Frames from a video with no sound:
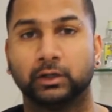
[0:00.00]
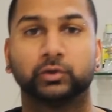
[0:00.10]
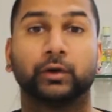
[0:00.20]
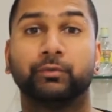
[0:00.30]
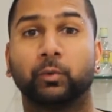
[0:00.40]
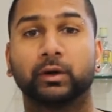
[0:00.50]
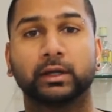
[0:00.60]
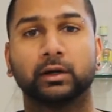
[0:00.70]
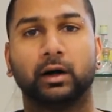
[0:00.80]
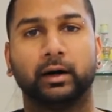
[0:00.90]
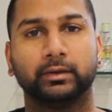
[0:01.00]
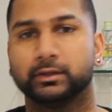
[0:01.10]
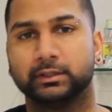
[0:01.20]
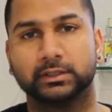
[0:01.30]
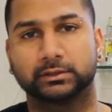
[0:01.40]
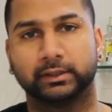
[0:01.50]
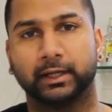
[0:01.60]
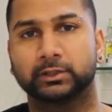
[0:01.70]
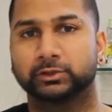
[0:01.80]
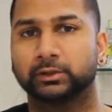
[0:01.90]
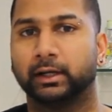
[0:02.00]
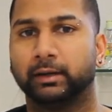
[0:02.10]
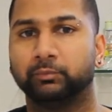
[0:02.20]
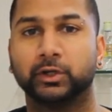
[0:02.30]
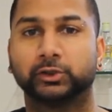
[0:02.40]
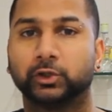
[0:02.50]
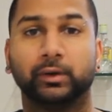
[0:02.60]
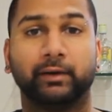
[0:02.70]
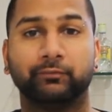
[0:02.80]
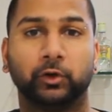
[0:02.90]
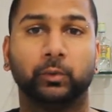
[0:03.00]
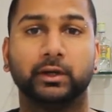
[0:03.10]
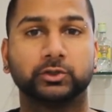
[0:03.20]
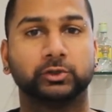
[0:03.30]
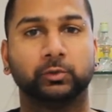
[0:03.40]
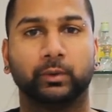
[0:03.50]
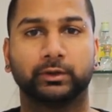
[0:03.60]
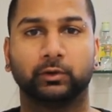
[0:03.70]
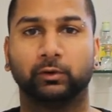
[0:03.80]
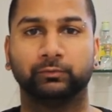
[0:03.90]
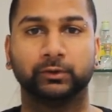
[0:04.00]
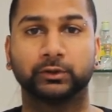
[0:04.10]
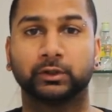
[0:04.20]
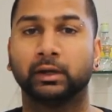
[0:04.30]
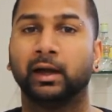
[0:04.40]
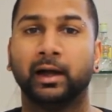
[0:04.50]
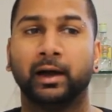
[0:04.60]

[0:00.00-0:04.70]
So if you're working on the TSX, uh, I'm pretty sure you have no issue with an oil filter.